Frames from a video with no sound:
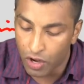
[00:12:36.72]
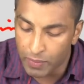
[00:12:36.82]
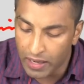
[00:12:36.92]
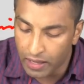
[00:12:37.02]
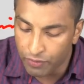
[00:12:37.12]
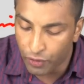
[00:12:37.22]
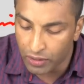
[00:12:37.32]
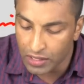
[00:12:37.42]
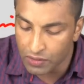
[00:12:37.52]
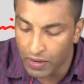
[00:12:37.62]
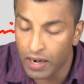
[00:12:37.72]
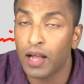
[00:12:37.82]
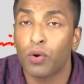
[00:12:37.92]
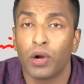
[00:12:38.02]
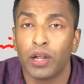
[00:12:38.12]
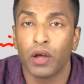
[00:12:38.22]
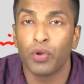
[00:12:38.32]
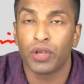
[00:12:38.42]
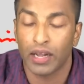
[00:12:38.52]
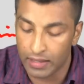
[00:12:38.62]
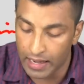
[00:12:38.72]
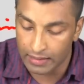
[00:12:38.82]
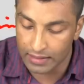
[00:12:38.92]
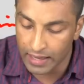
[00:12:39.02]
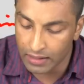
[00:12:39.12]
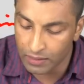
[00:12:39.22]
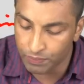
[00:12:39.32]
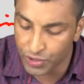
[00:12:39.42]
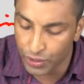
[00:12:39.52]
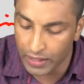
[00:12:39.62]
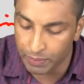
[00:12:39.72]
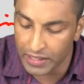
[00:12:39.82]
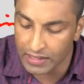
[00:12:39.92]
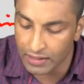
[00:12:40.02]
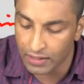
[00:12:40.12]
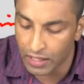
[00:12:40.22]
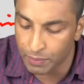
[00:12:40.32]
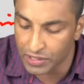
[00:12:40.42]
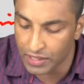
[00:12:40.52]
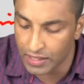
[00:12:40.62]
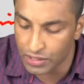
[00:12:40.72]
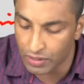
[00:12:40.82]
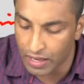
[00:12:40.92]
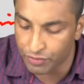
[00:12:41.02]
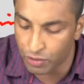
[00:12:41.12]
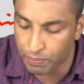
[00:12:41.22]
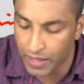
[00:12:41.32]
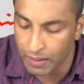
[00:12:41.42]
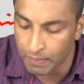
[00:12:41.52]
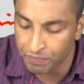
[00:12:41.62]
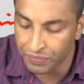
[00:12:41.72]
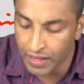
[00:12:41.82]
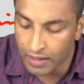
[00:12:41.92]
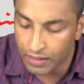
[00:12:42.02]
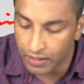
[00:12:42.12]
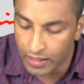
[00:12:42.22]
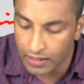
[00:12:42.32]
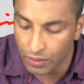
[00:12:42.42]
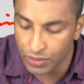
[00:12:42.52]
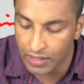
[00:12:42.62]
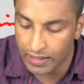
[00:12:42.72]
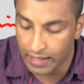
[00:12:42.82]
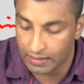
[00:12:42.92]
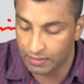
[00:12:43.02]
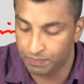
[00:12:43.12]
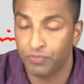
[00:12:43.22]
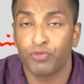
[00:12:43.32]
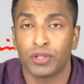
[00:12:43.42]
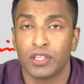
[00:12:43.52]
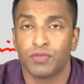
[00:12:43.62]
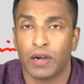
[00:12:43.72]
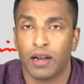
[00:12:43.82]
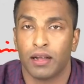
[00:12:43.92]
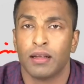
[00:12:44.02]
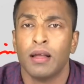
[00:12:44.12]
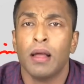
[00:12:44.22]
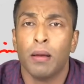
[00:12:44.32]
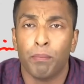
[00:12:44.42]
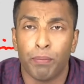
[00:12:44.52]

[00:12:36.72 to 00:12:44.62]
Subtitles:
normally for this 1 lakh only now you can tax, right? So that means at 30% you'll have to pay 30,000 tax for this 1 lakh.